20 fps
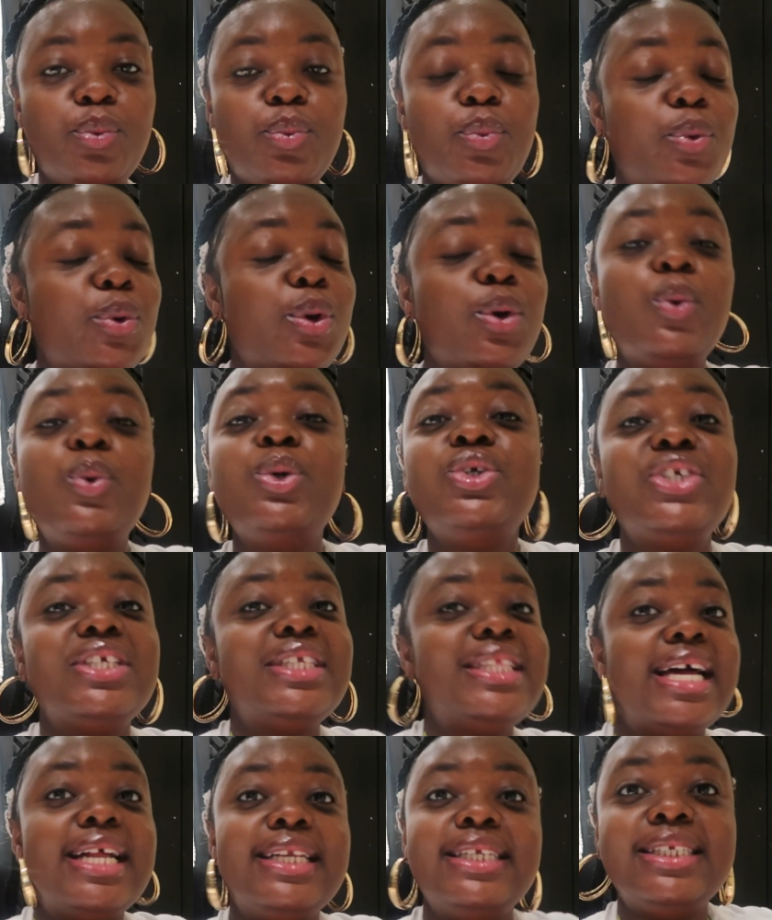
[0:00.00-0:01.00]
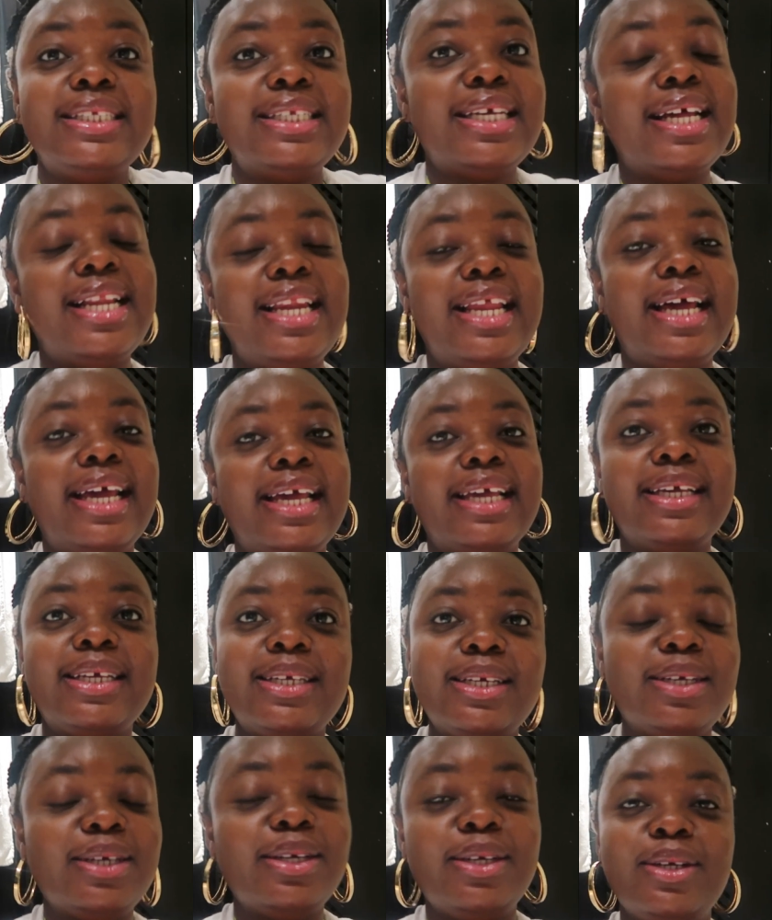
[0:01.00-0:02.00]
we were all just standing there like